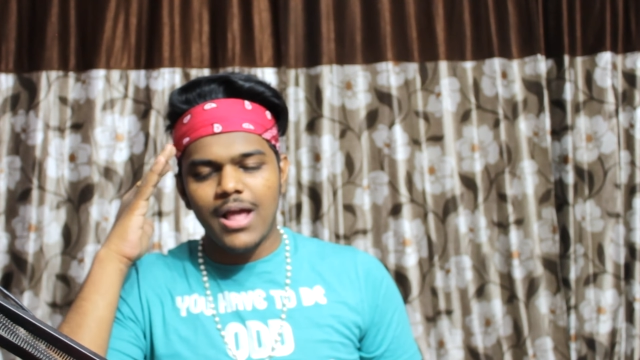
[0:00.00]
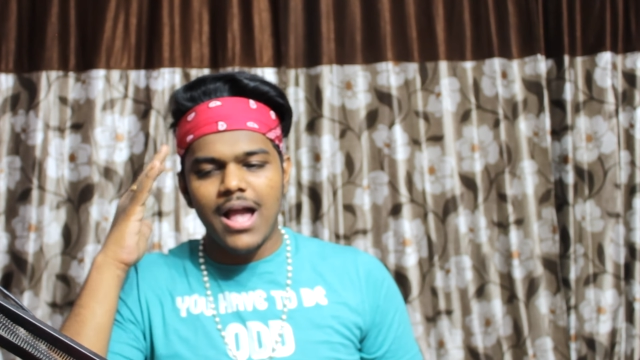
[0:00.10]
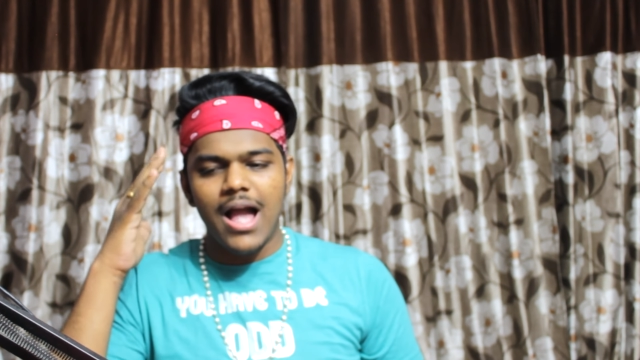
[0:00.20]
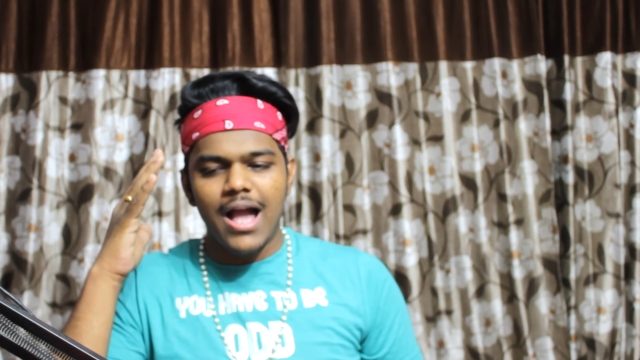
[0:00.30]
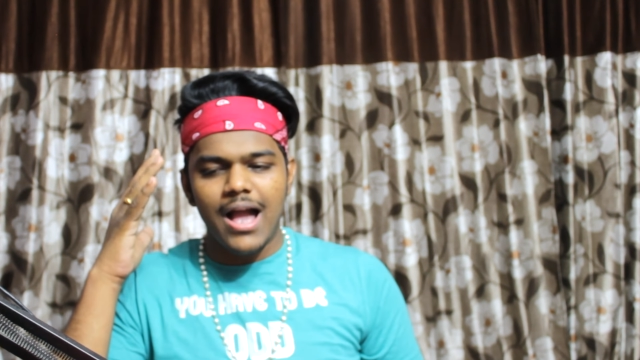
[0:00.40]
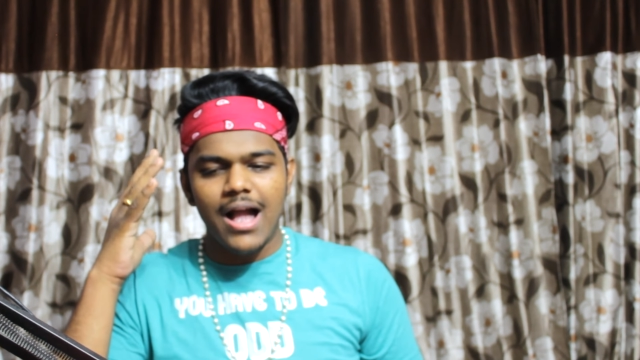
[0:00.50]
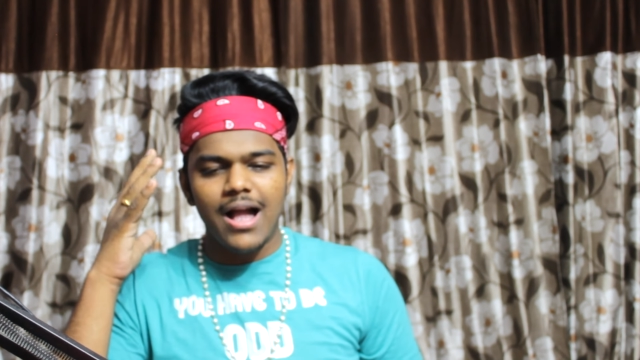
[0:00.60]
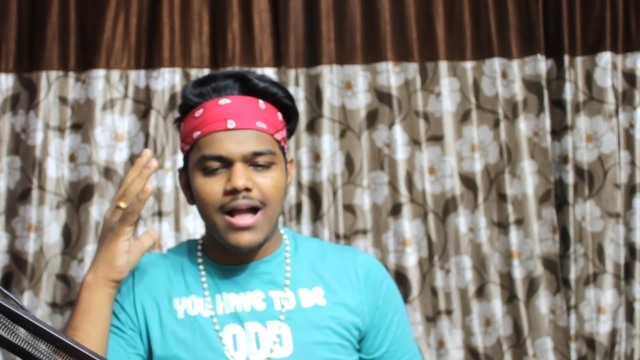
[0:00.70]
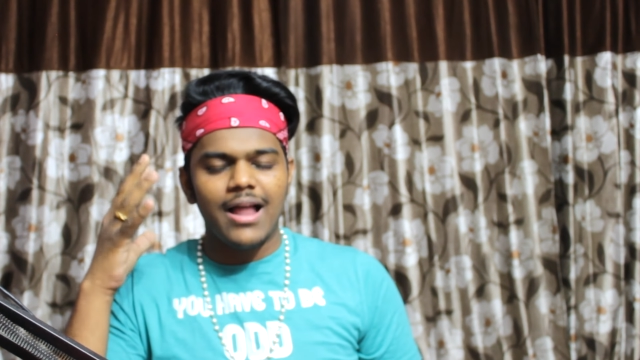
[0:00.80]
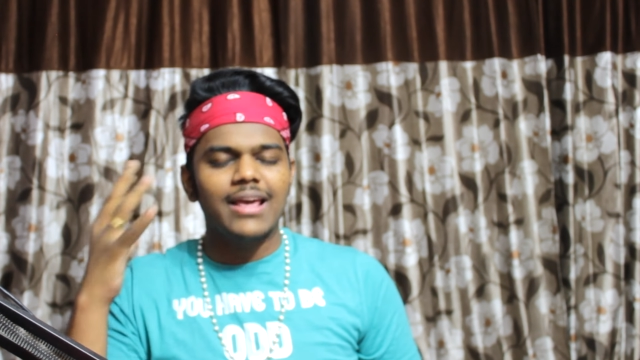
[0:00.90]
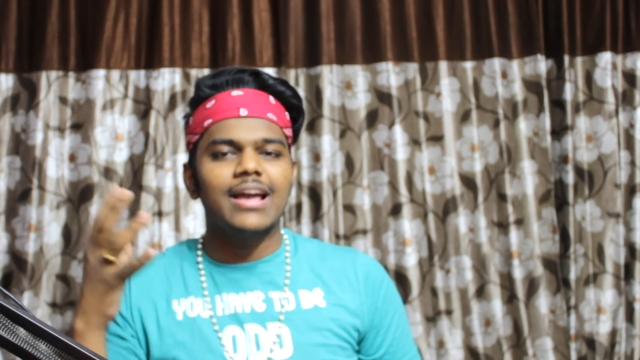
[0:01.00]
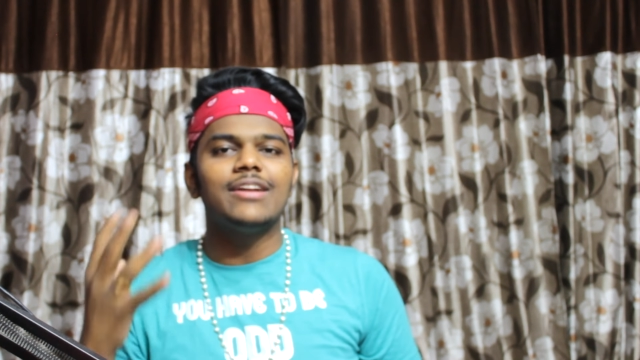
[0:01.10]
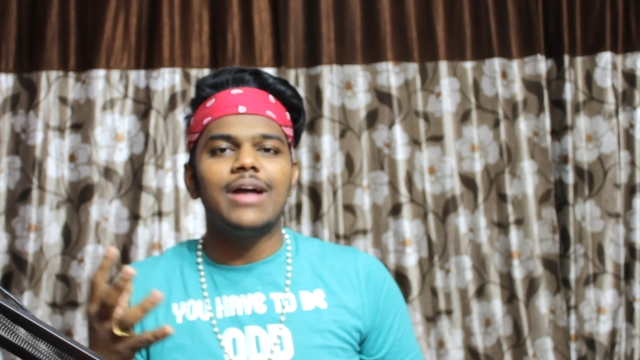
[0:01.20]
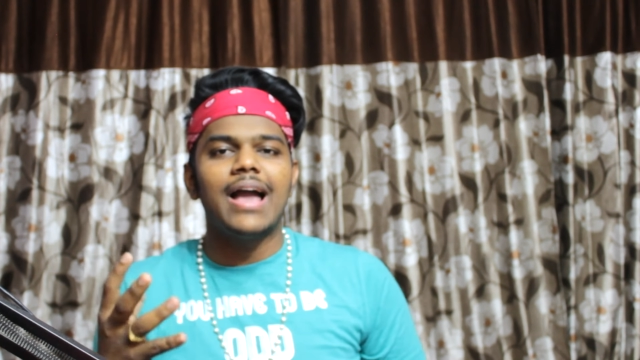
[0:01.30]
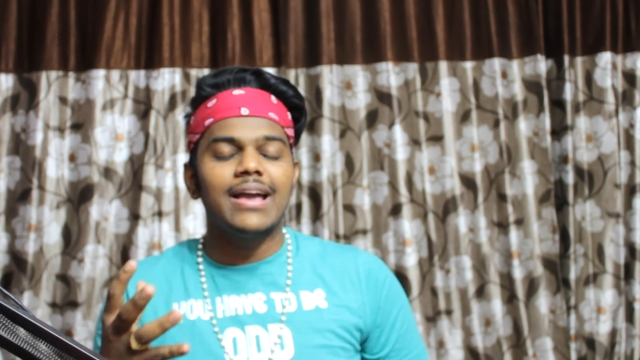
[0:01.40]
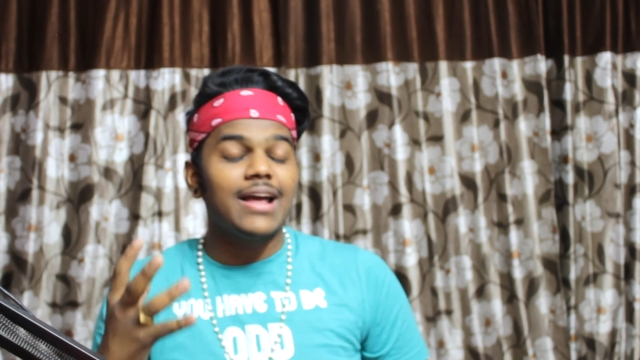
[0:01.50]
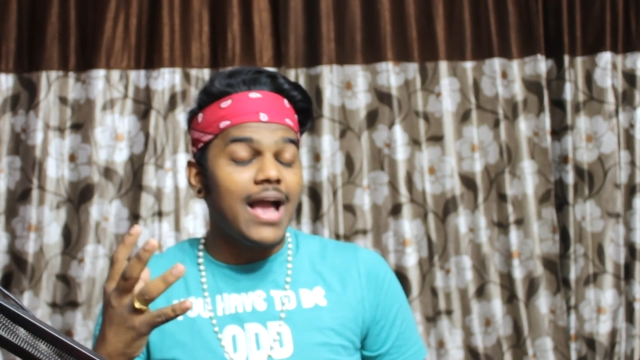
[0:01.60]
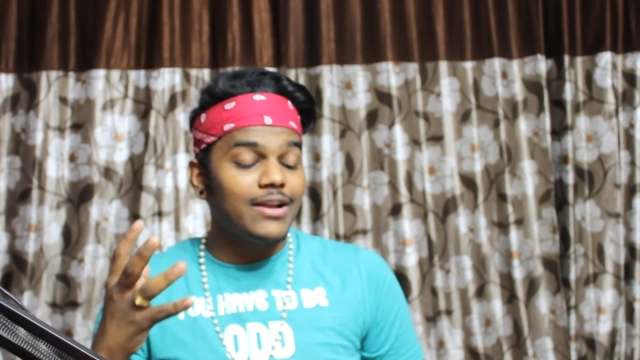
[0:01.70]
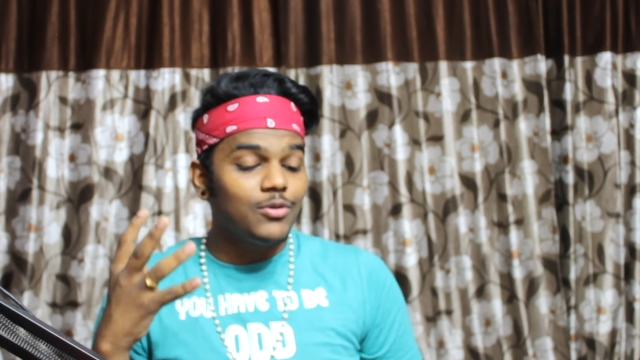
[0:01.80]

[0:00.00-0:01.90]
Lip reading: I